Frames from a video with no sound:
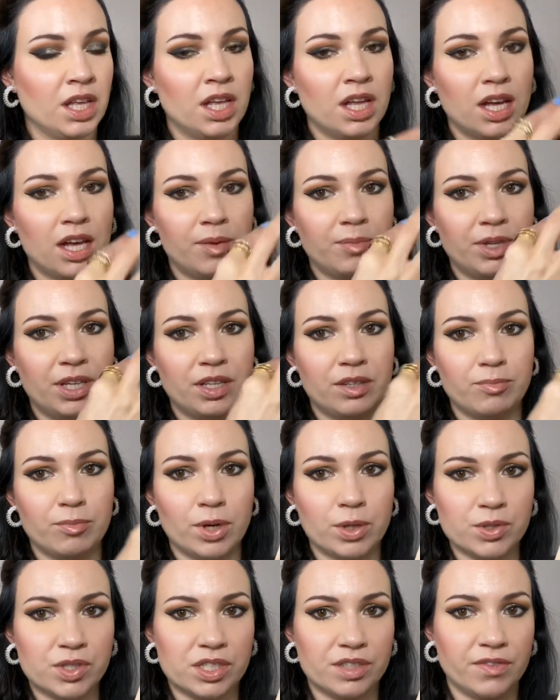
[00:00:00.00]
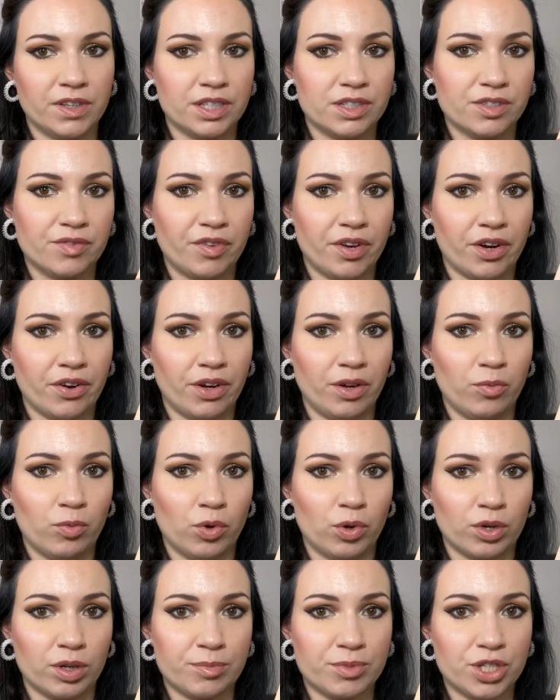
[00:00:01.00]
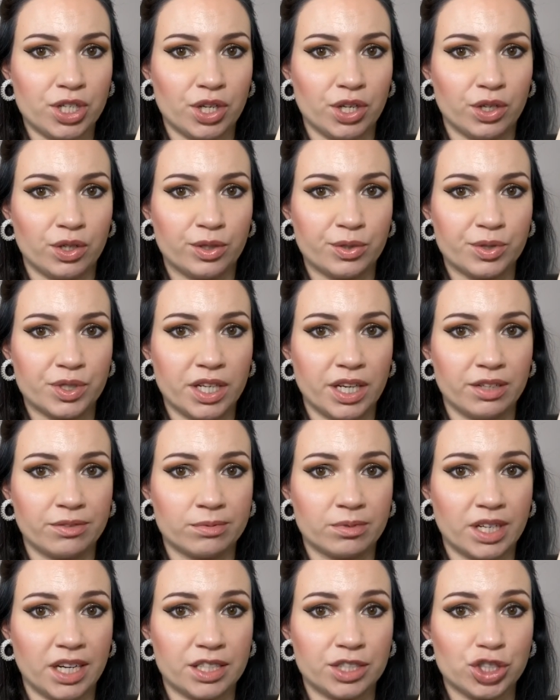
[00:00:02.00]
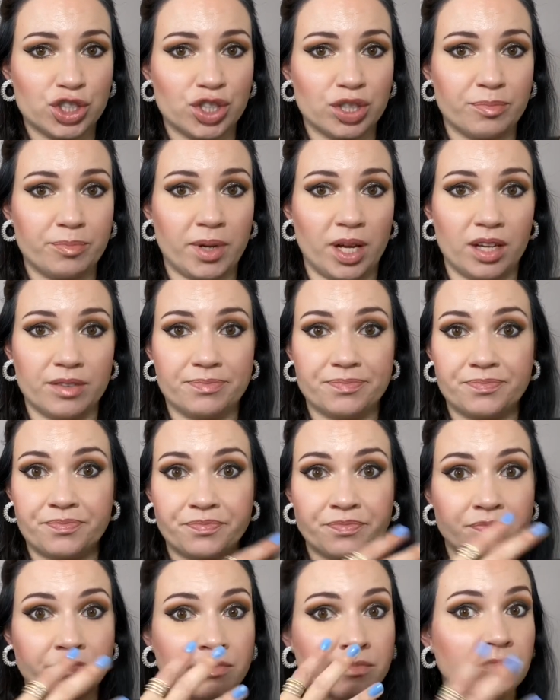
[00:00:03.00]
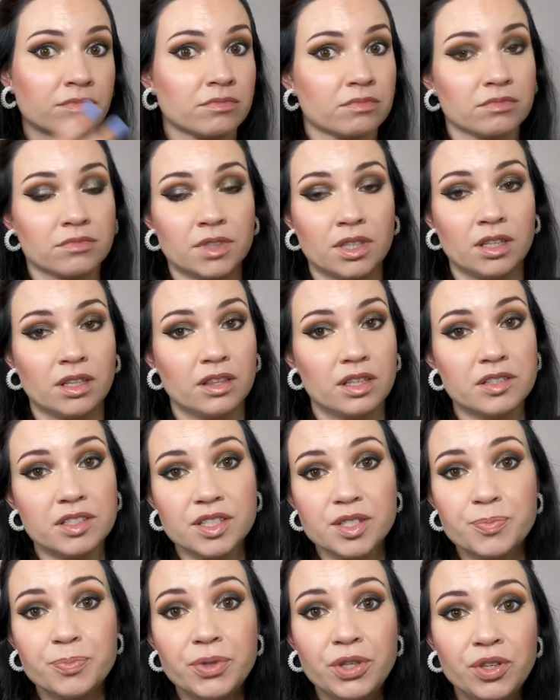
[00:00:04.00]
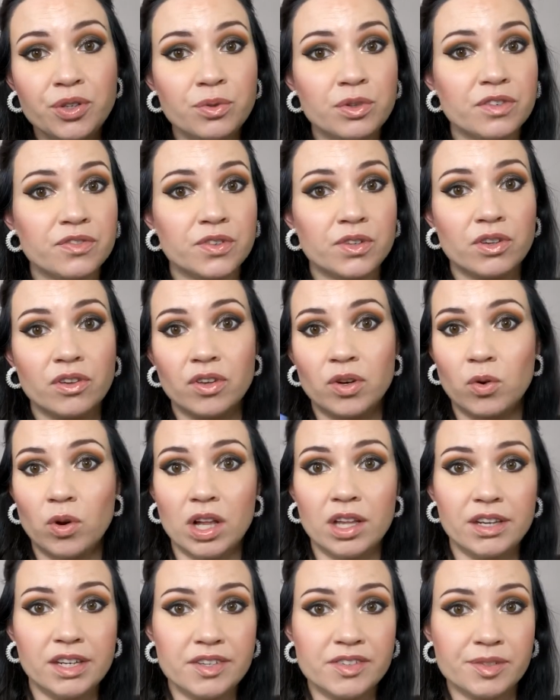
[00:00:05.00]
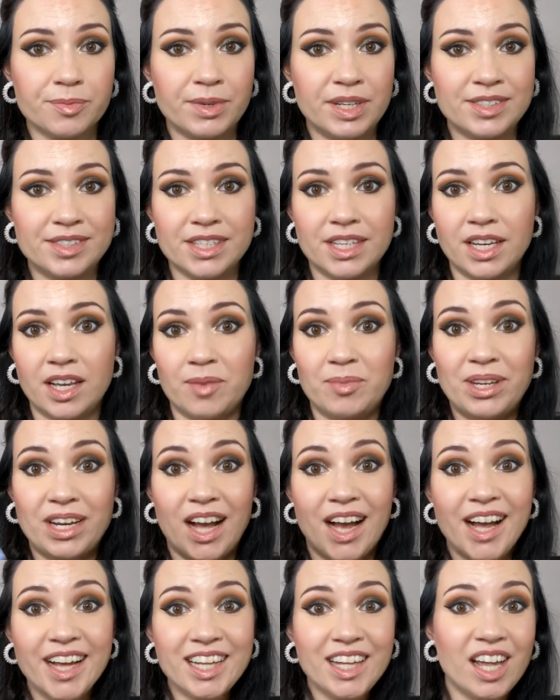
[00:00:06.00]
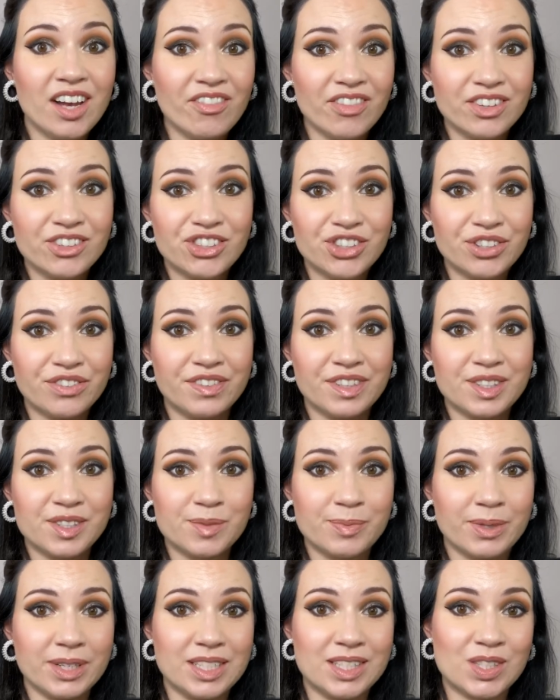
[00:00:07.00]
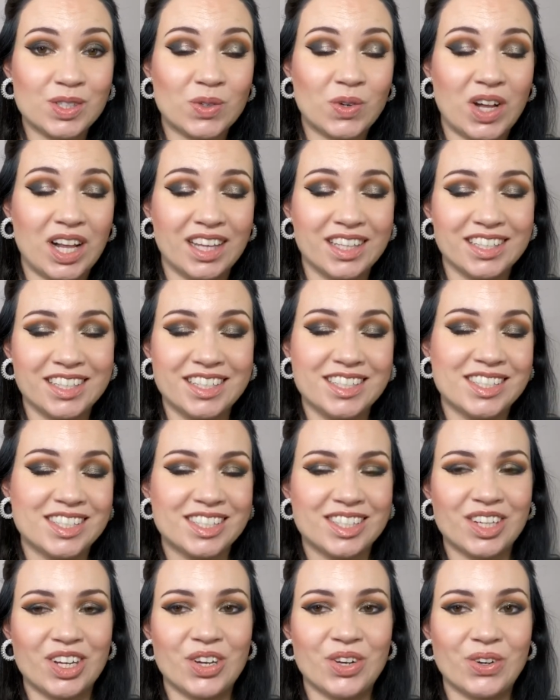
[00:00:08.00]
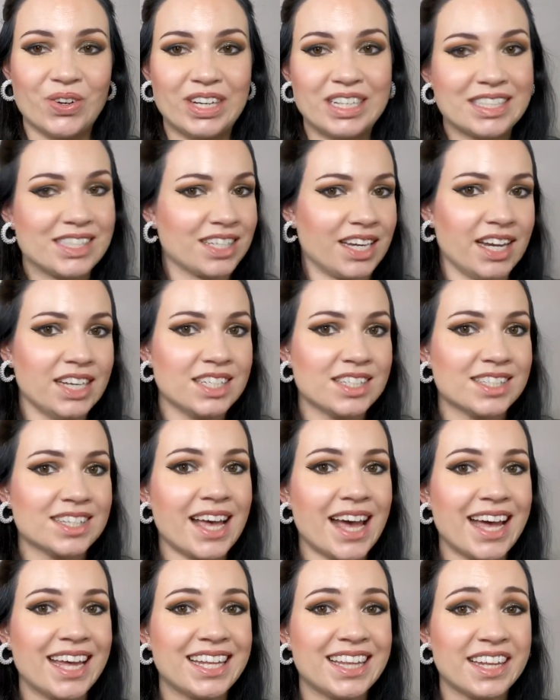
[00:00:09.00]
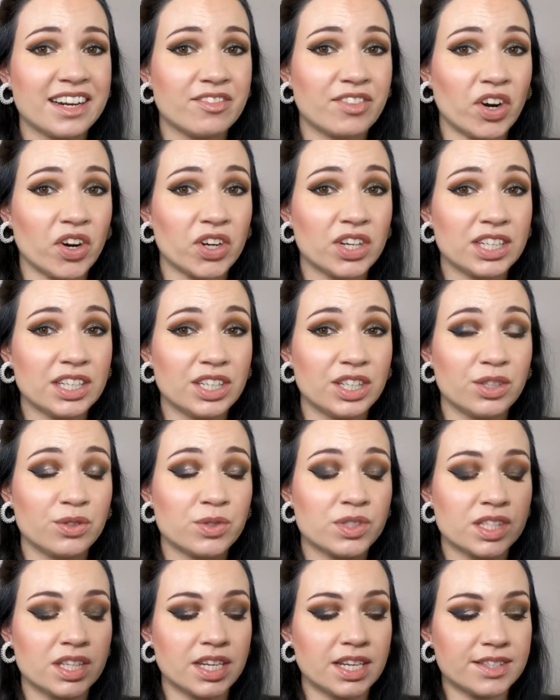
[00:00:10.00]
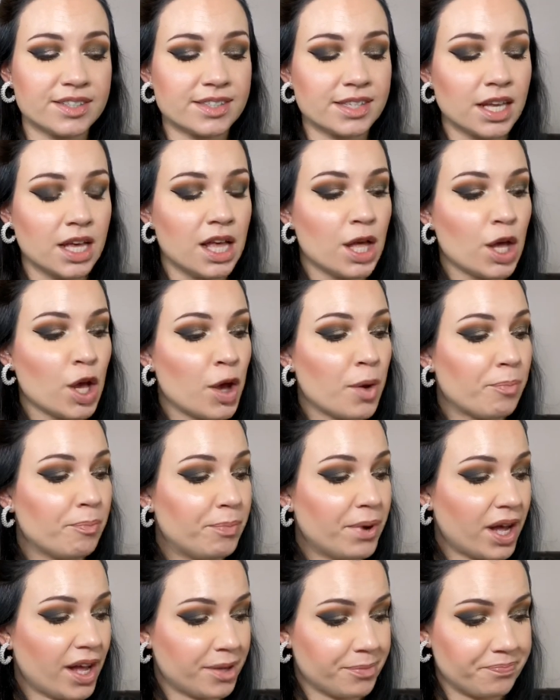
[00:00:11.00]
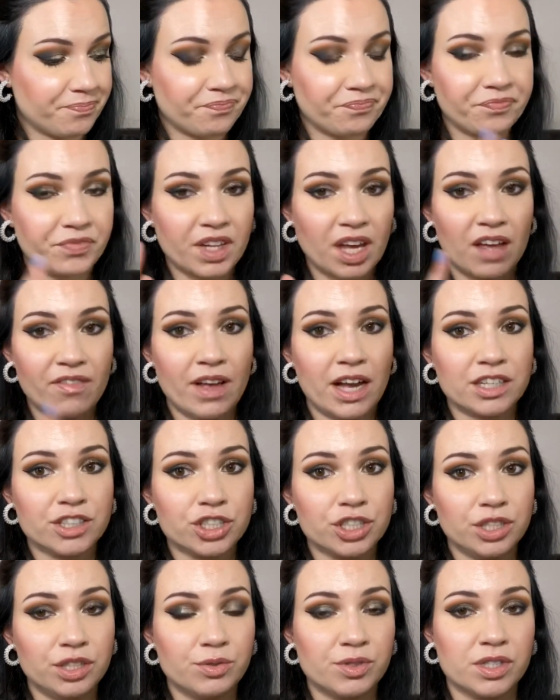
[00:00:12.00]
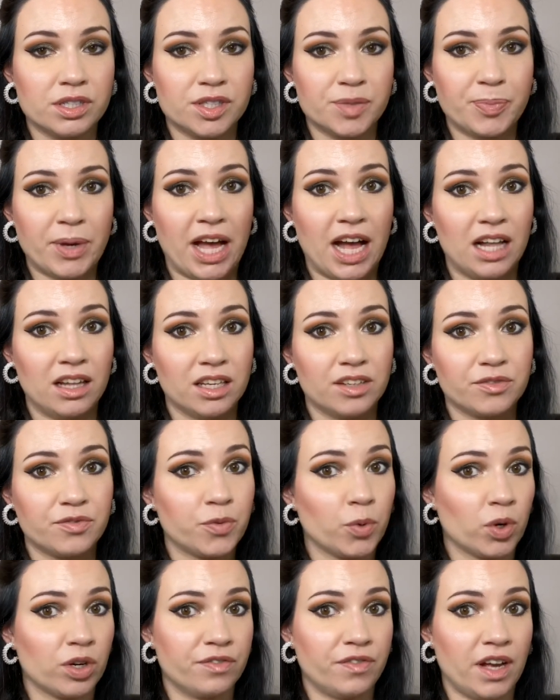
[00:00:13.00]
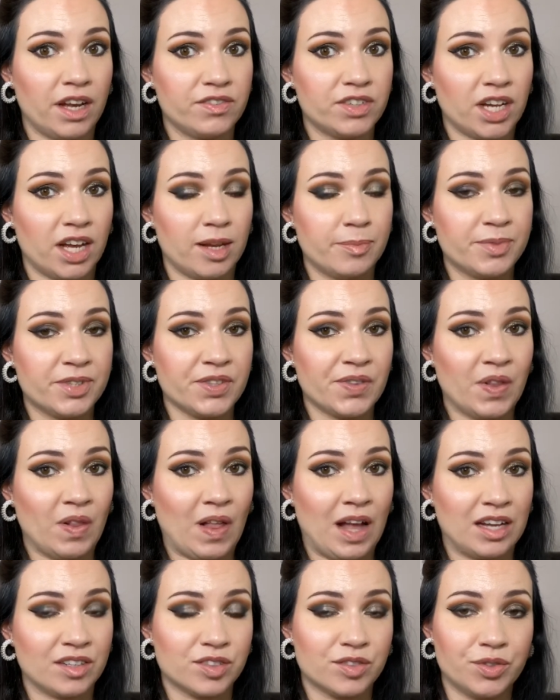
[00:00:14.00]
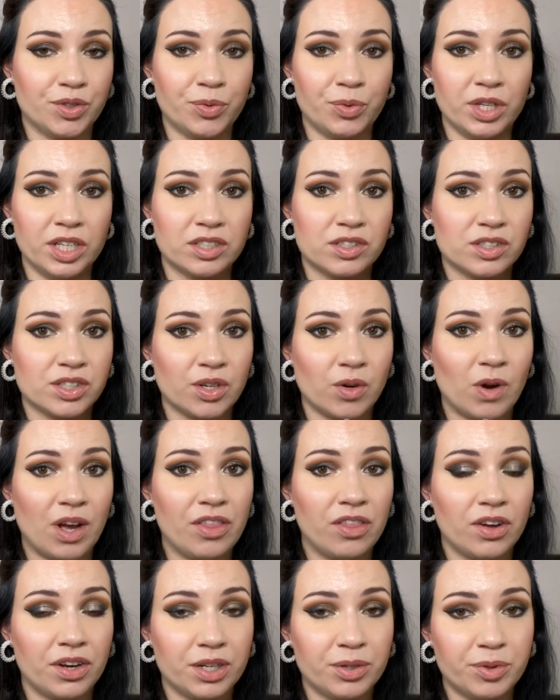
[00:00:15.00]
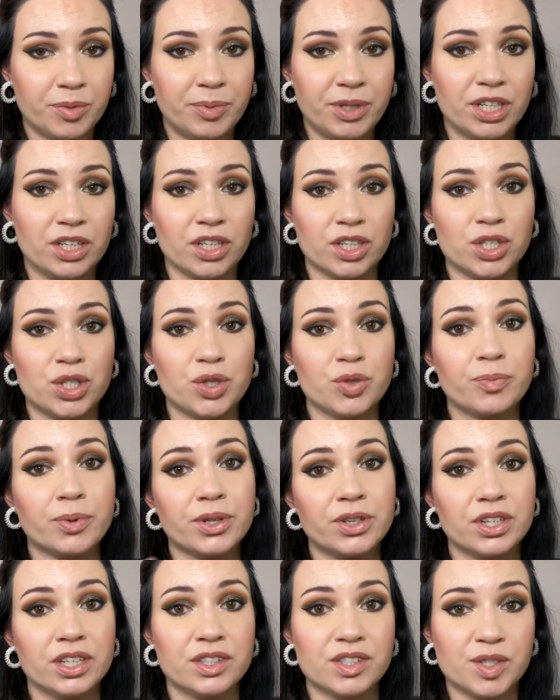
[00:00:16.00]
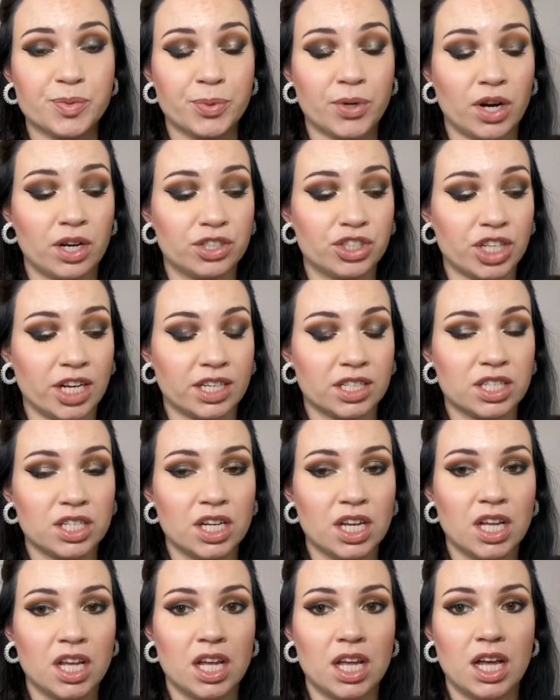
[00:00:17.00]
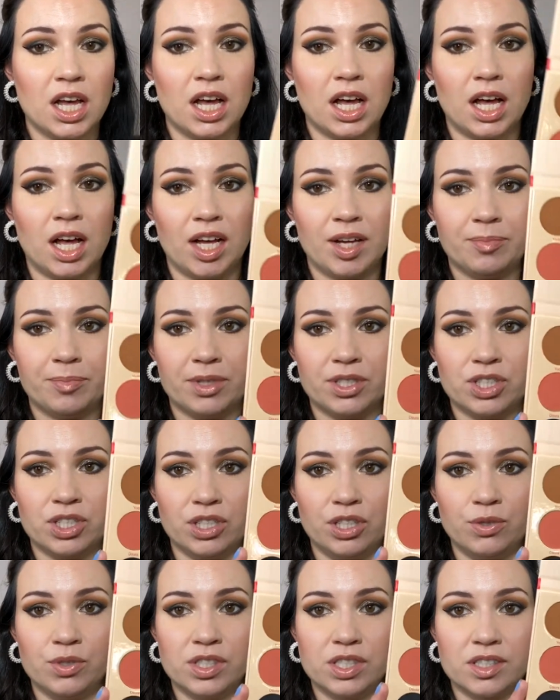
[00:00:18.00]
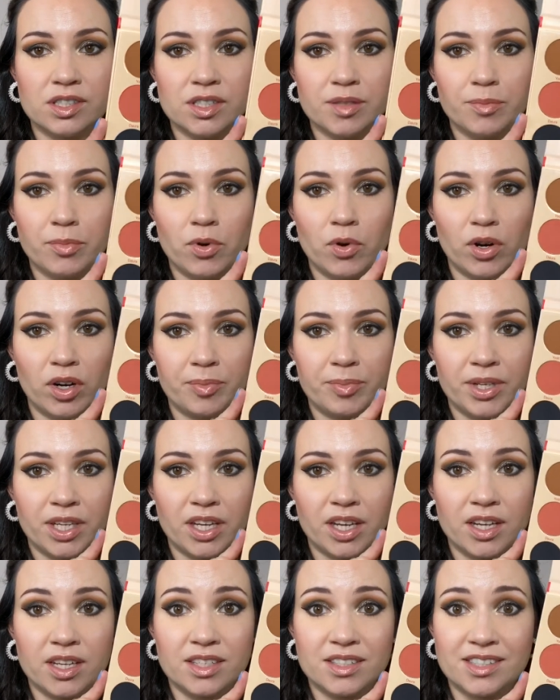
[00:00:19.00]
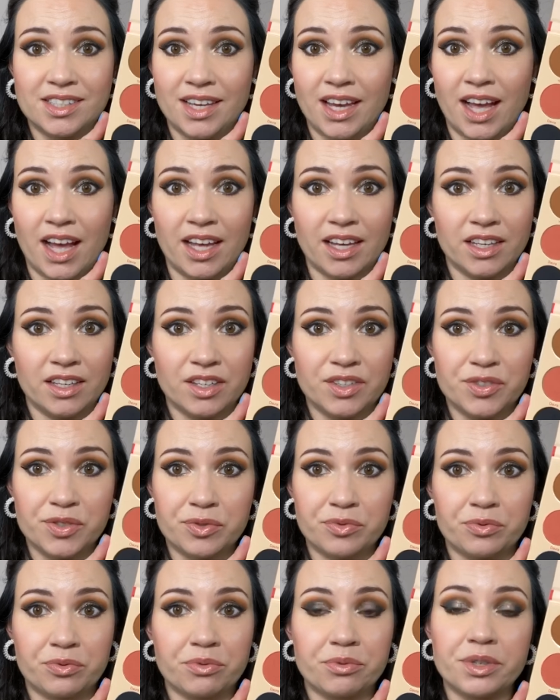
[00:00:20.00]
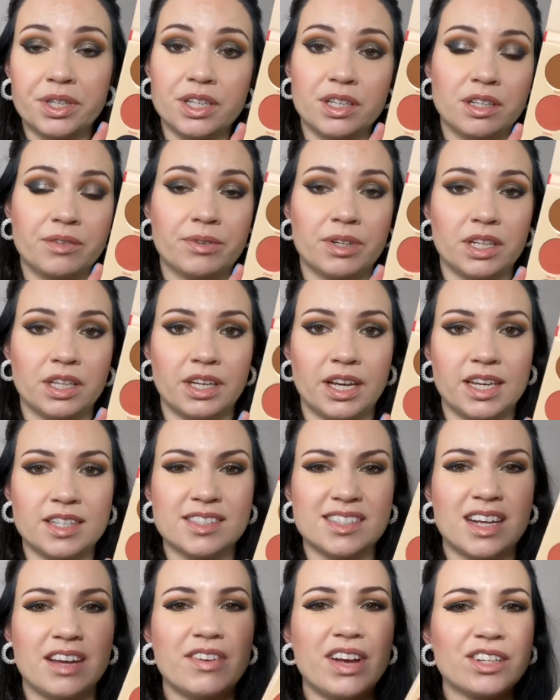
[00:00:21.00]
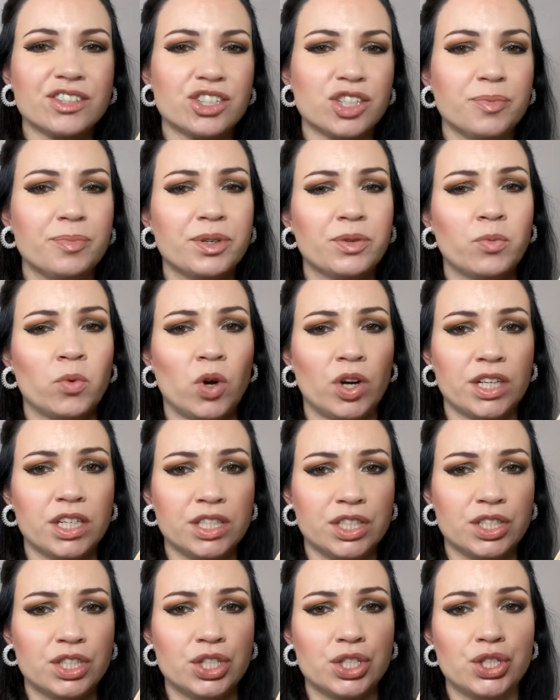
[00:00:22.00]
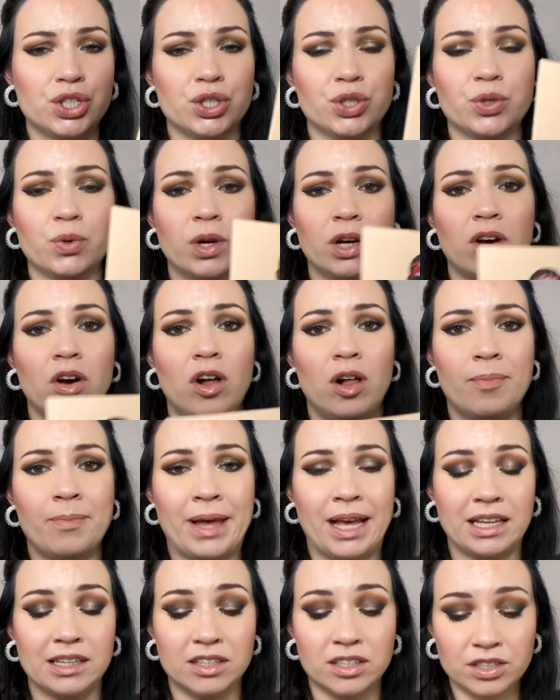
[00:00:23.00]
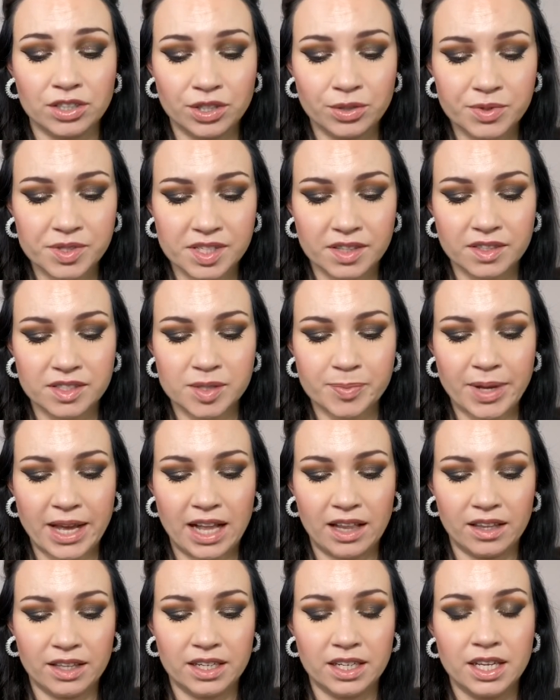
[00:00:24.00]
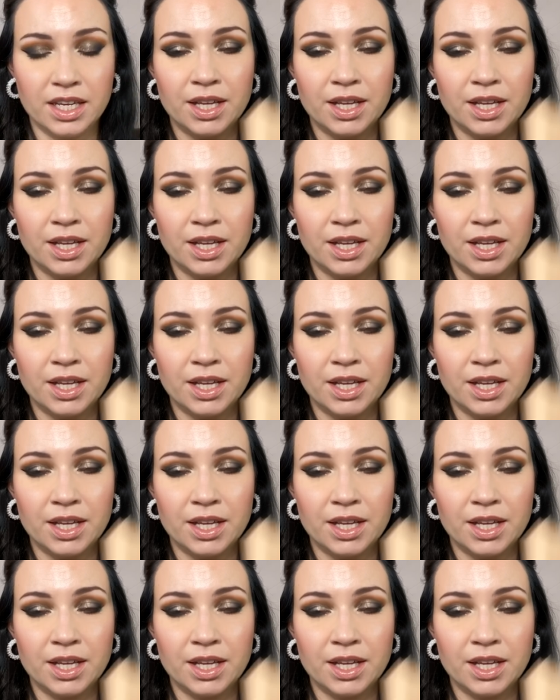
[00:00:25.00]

I mean, most of it is very warm toned and rich, but this is beautiful. The quality is amazing. I mean, I love the Juvia's Place qualities, so it's kind of sad that I've hardly used this, but I've actually used this palette four or five times in the last few weeks, so I thought it would be good to put it in this project um, to use it some more because yeah, it is really, really nice. And I've actually been wanting to do an all matte look using this palette.